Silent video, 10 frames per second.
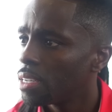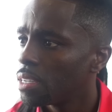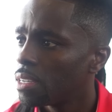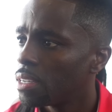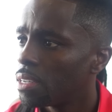I
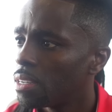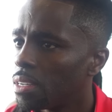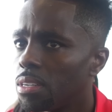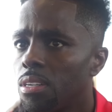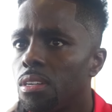look
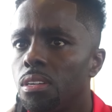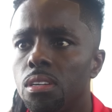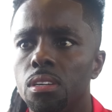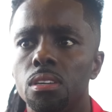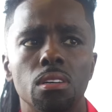around, I ain't see
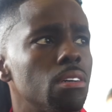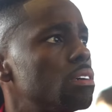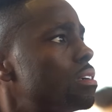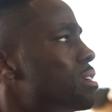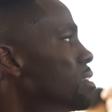nobody
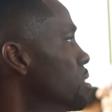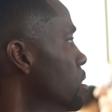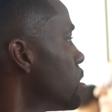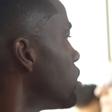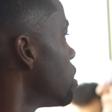that even remotely